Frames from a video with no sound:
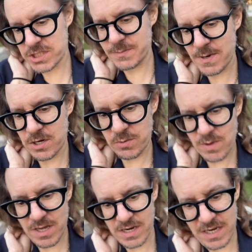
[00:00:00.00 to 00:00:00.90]

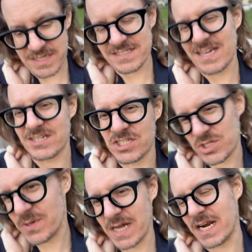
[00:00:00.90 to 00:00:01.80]
marijuana and it's not
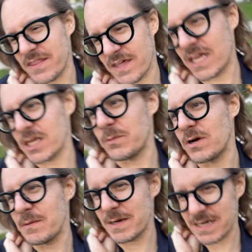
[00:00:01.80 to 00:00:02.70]
doing anything anymore.
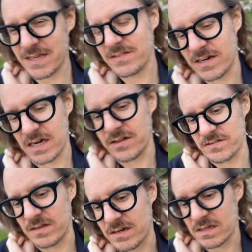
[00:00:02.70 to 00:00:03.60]
I mean, it is and it
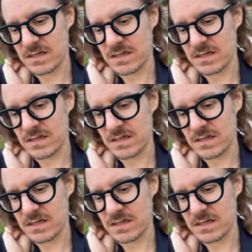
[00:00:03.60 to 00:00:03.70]
isn't.